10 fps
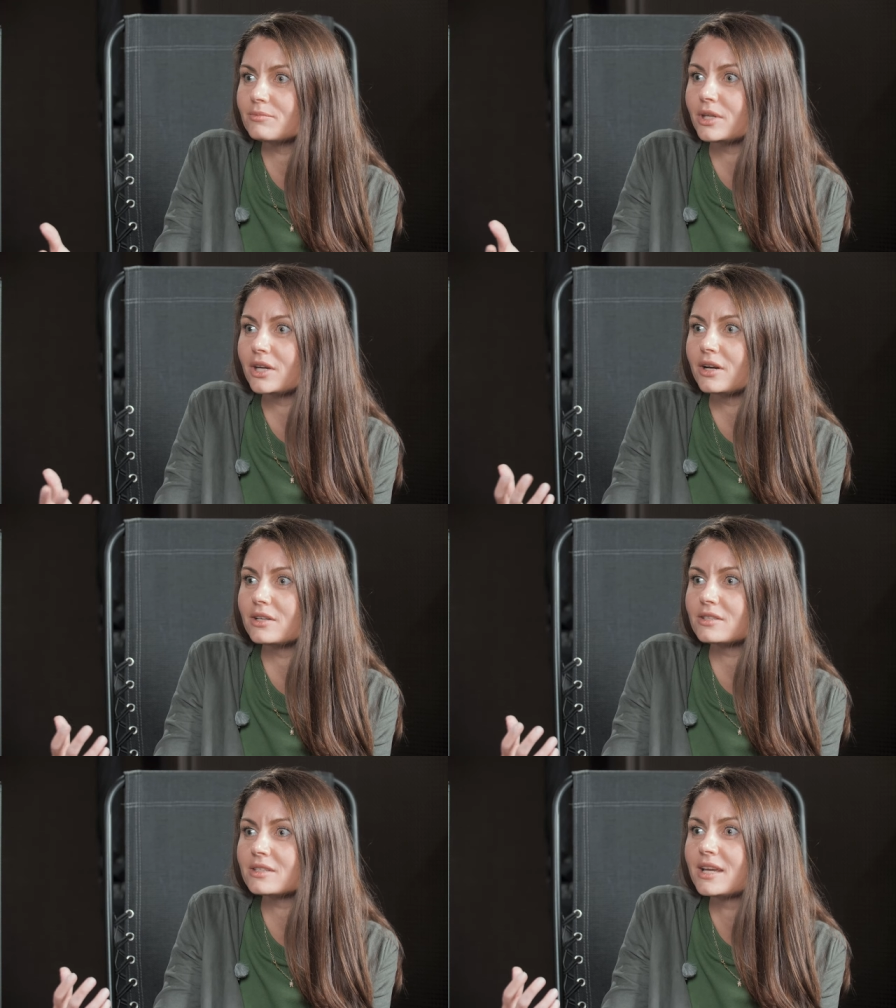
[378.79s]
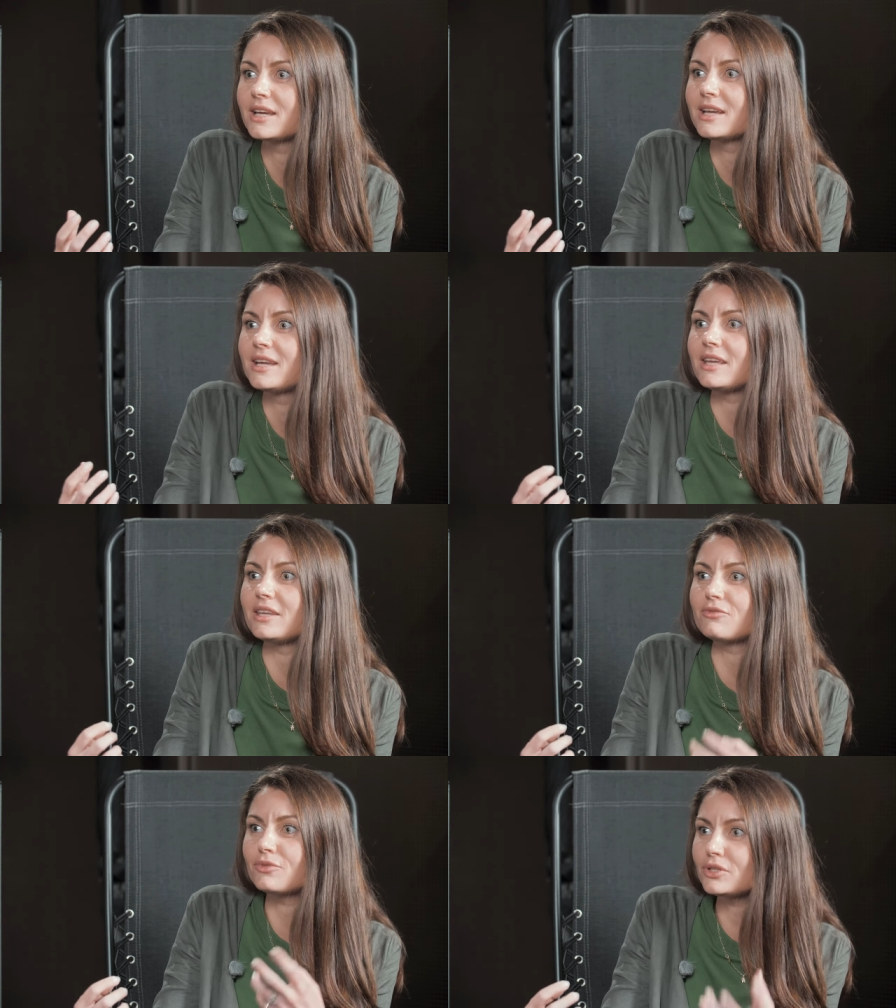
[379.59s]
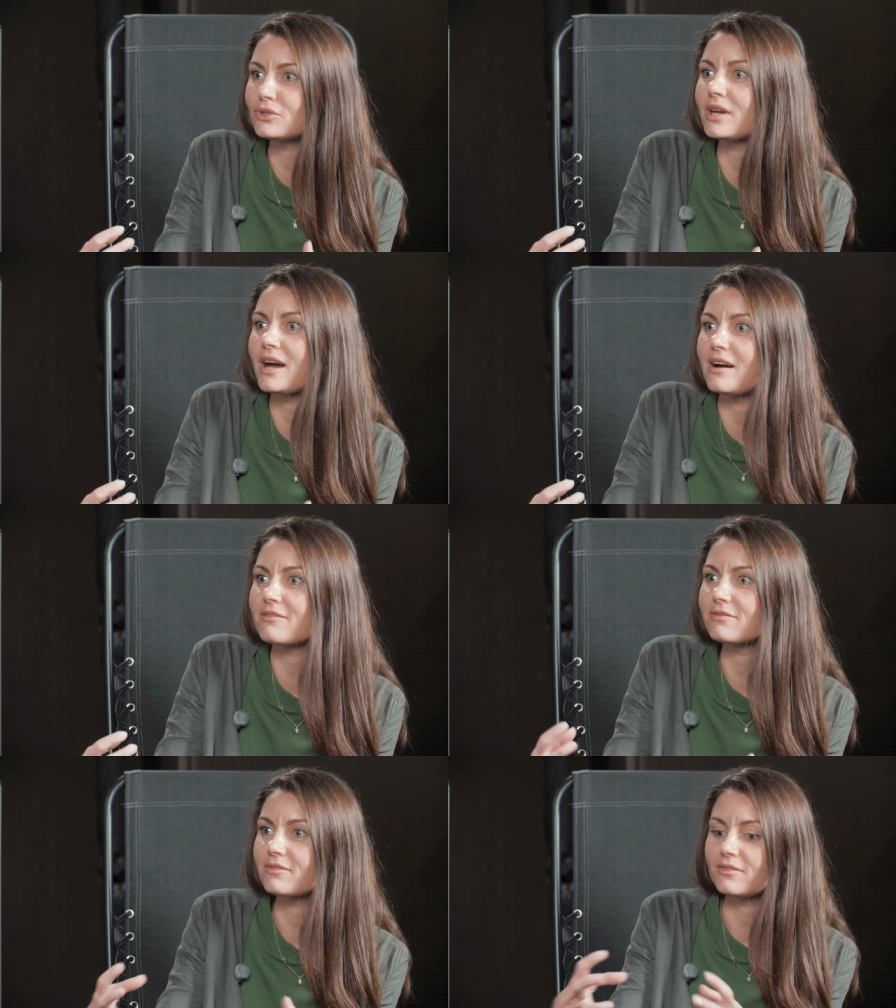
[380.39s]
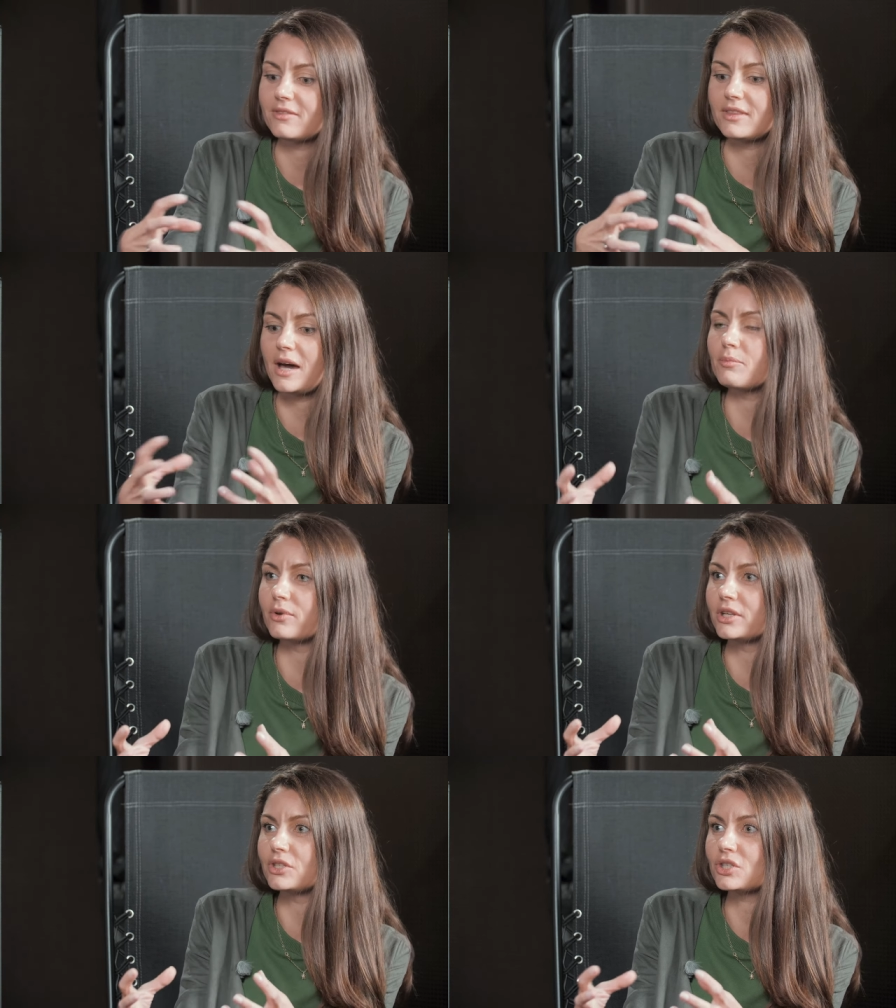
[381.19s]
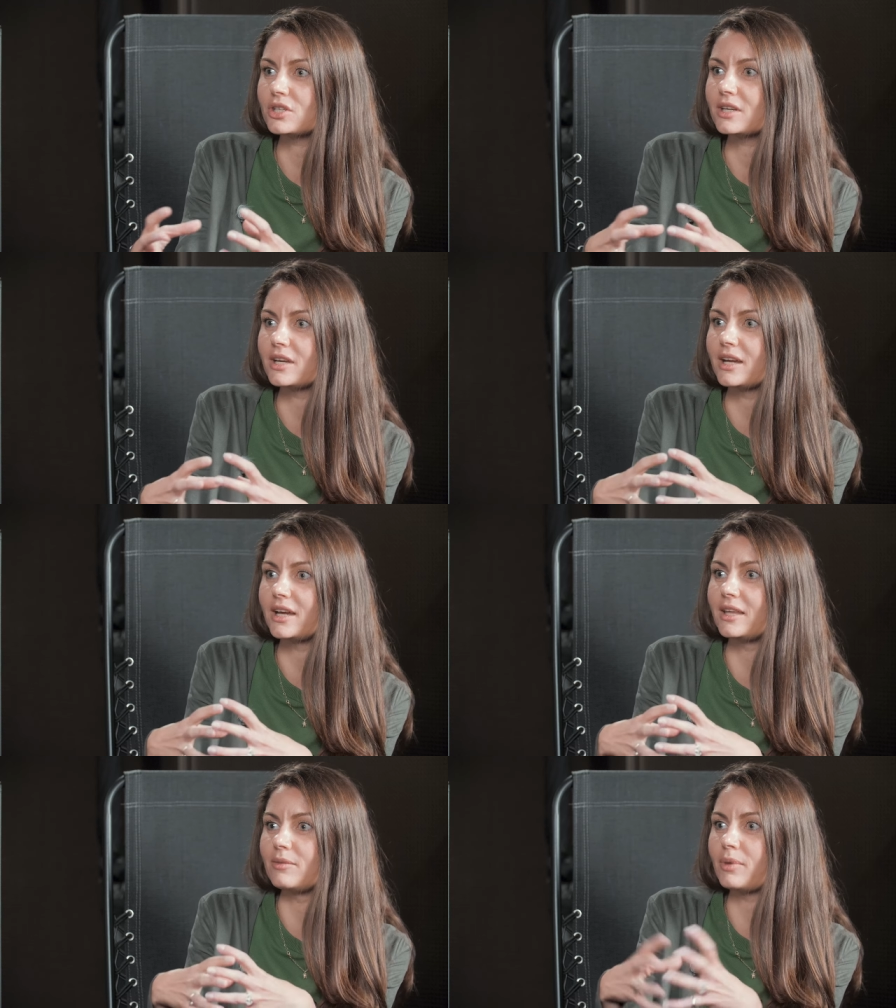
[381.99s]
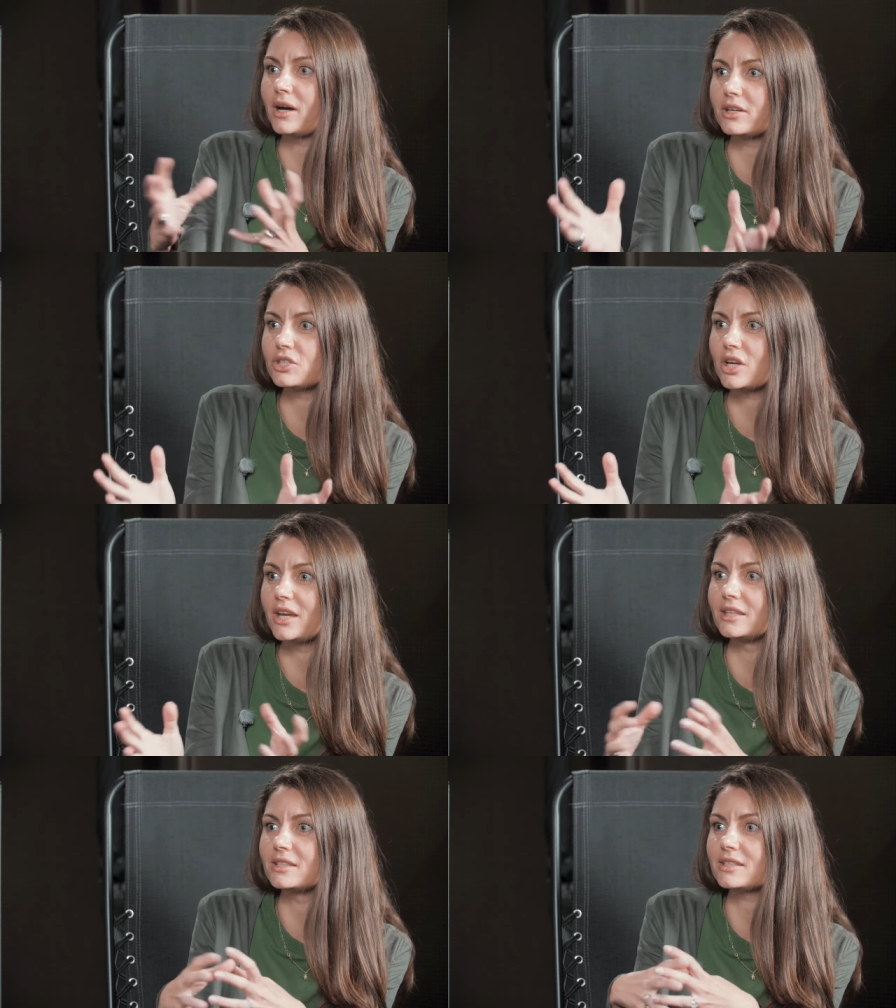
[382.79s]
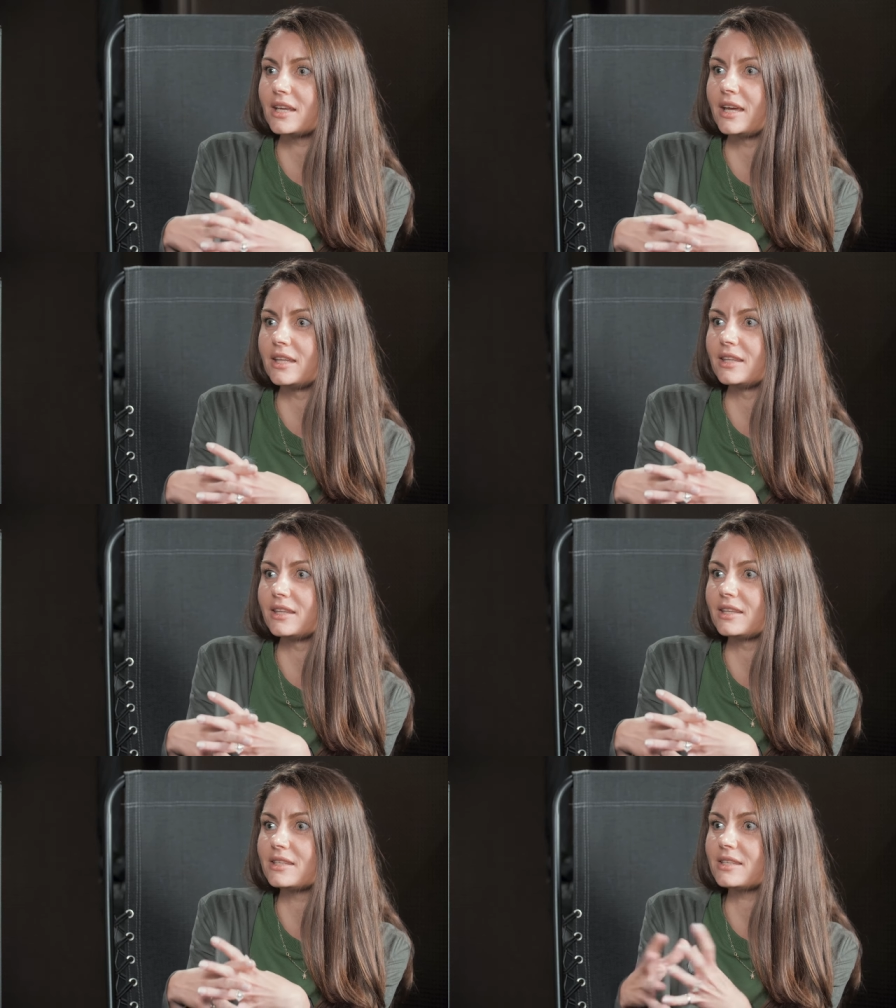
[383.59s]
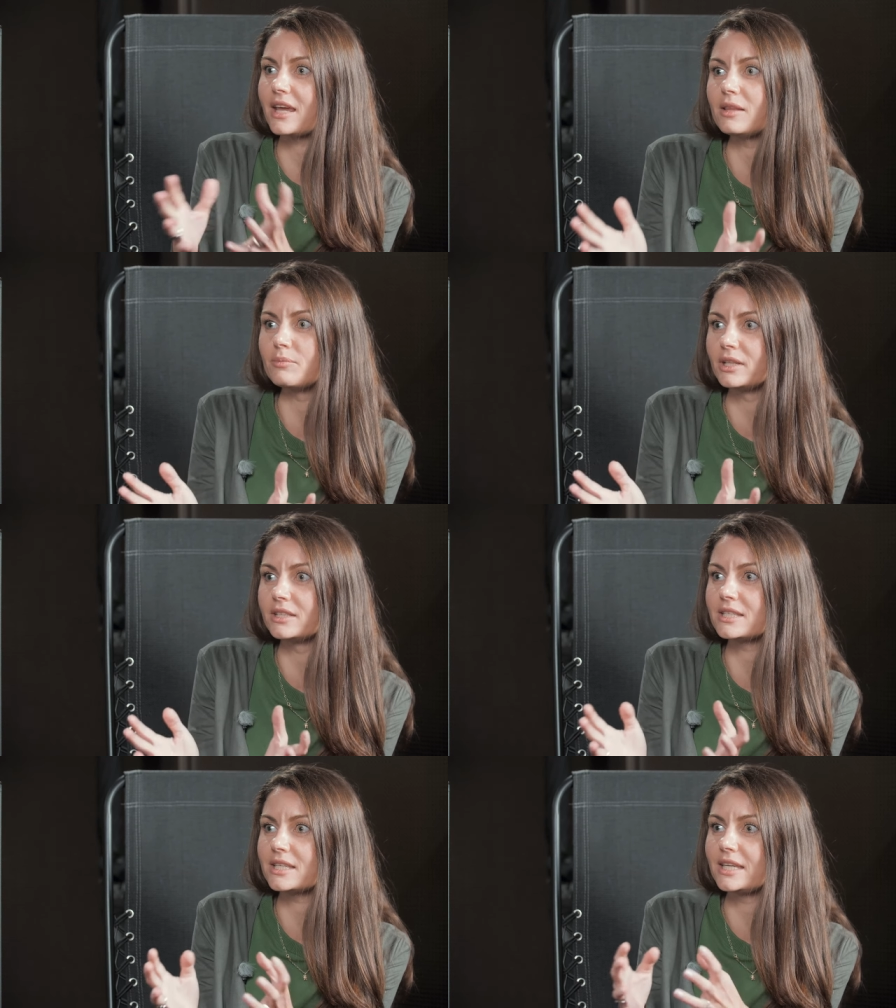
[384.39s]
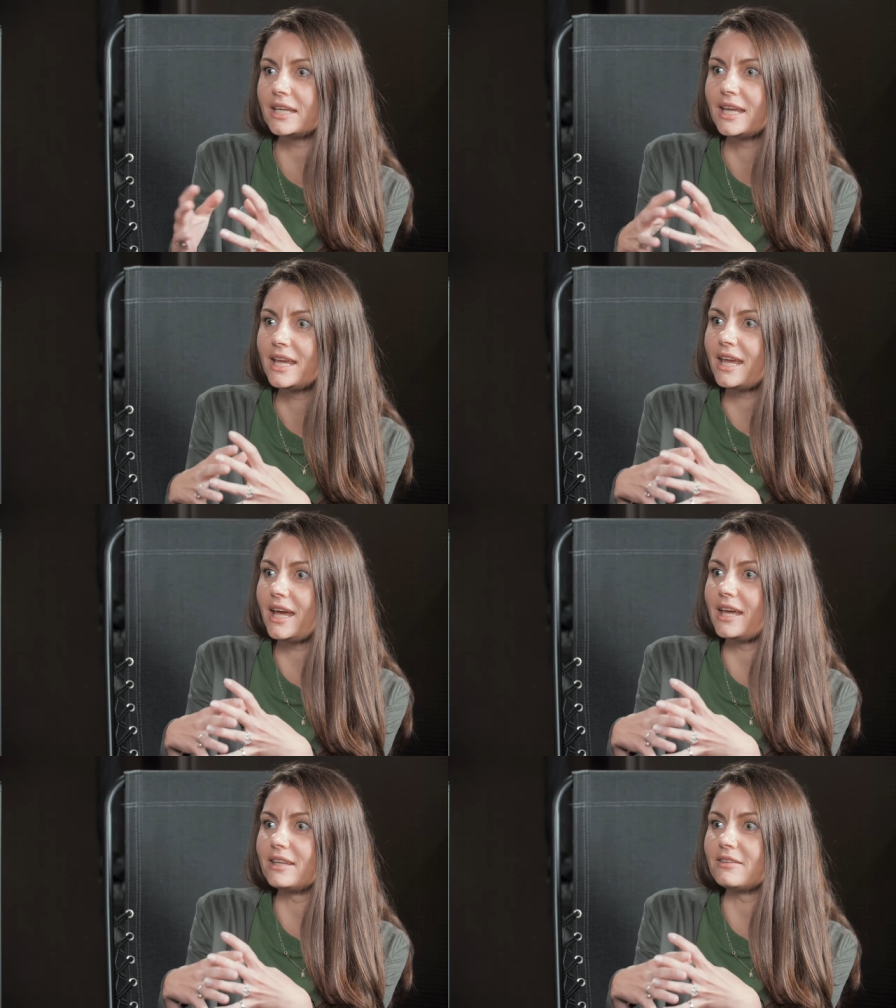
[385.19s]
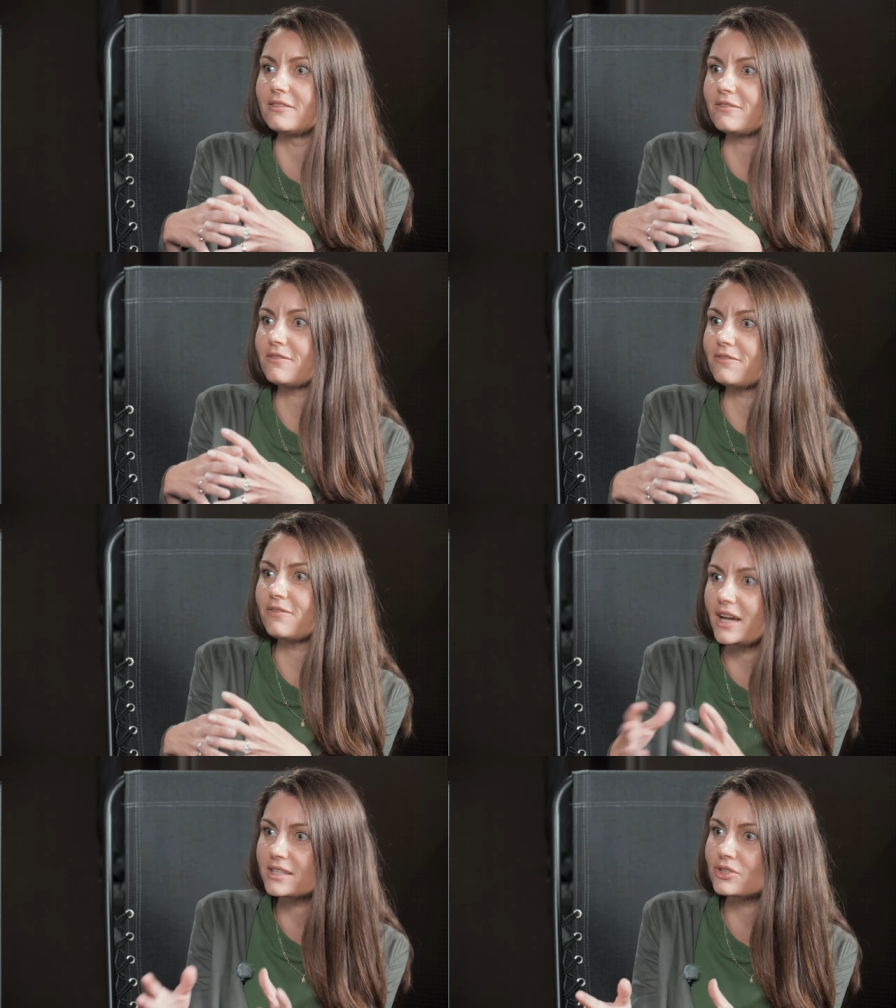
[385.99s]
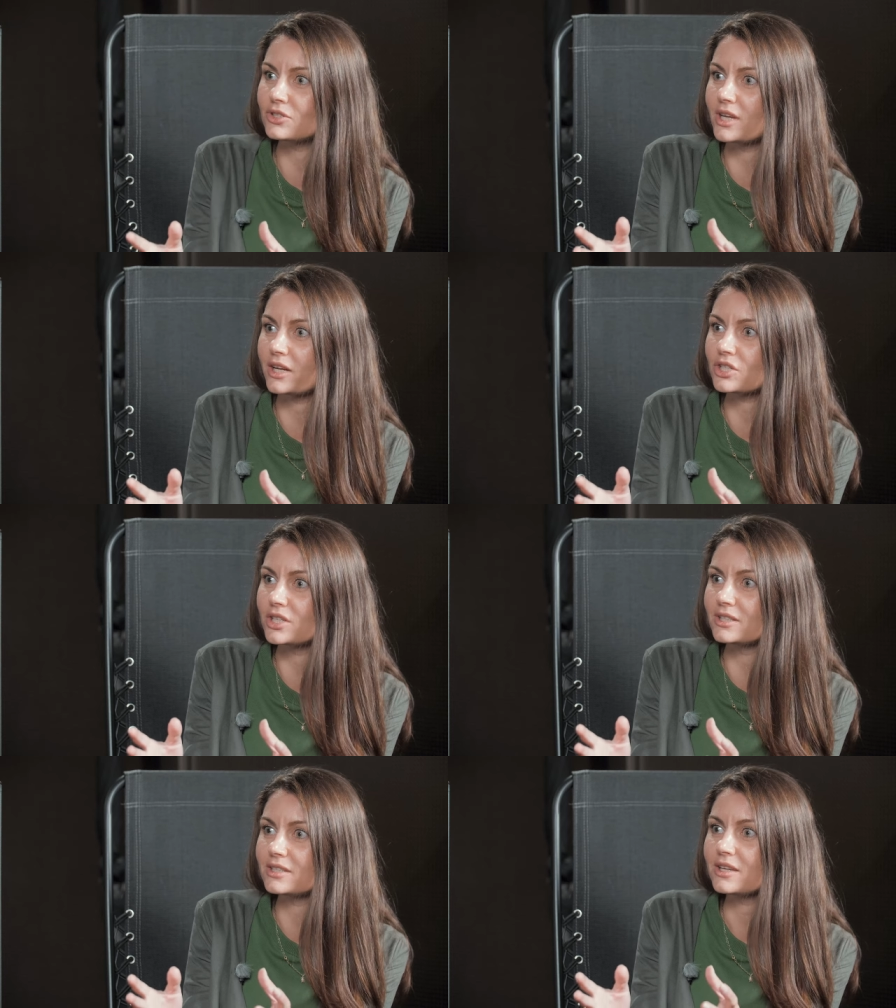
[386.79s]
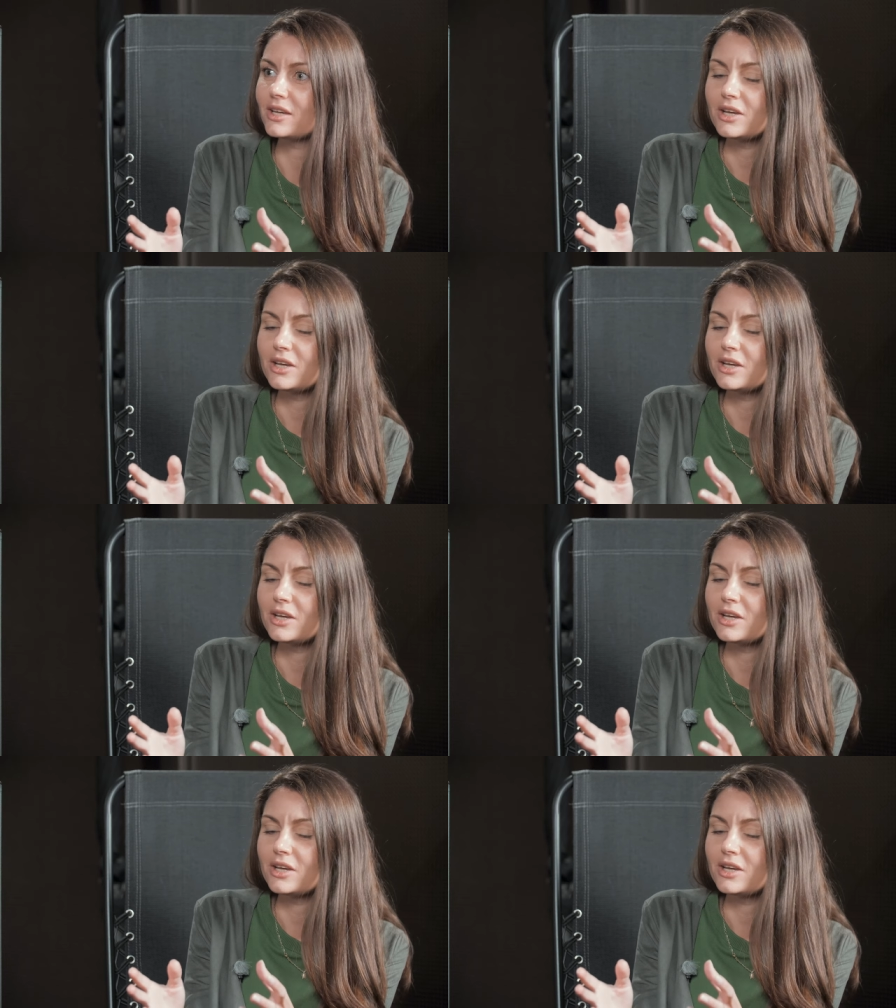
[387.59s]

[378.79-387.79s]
Because if we don't have that bridge and parachains and scalability and fast transactions,